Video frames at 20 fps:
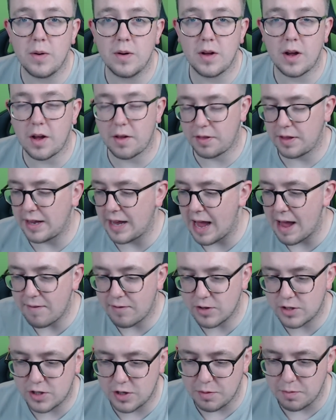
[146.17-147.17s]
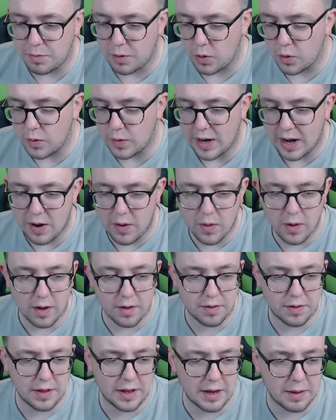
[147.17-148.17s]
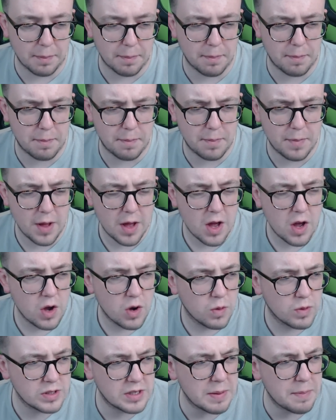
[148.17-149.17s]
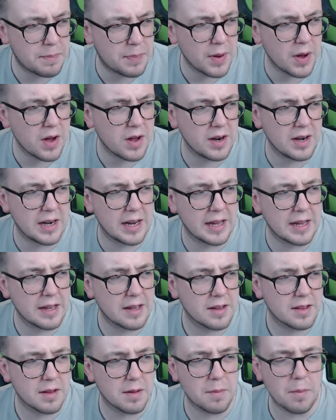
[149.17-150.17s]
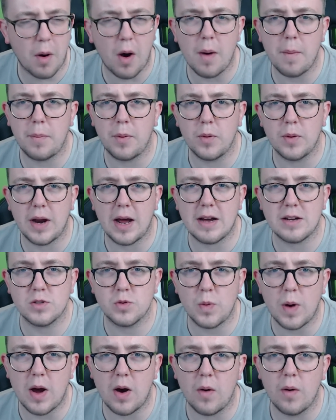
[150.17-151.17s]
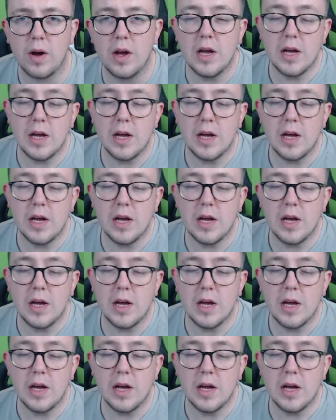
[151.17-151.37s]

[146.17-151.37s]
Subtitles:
I think Everton pulled out. I think, was it Burnley that might have pulled out as well?